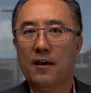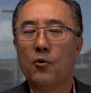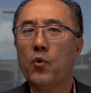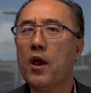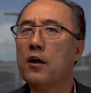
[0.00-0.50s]

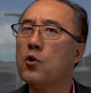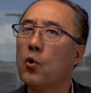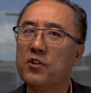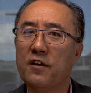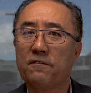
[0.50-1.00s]
We are no
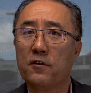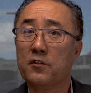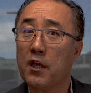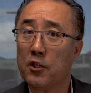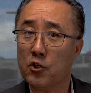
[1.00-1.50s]

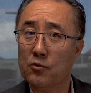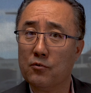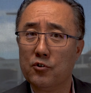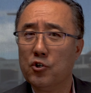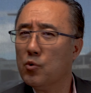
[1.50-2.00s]
different than
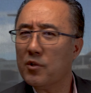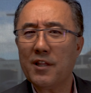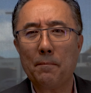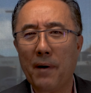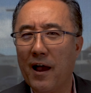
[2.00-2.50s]
you. You will
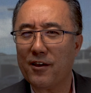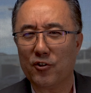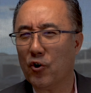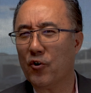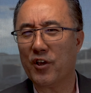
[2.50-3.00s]
not buy a
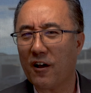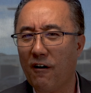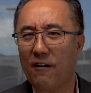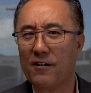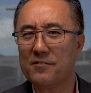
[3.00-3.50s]
dirty
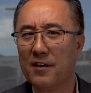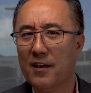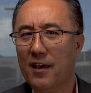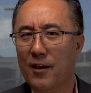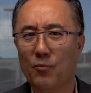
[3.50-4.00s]
cars
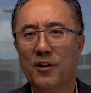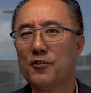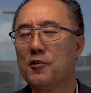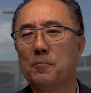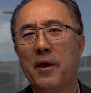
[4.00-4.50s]
and
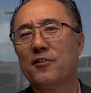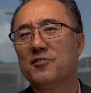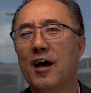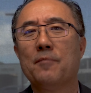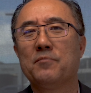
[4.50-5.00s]
willing to pay a
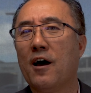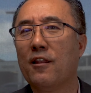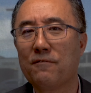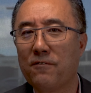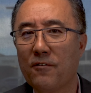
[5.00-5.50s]
top
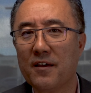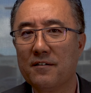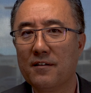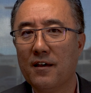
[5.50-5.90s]
dollar for it.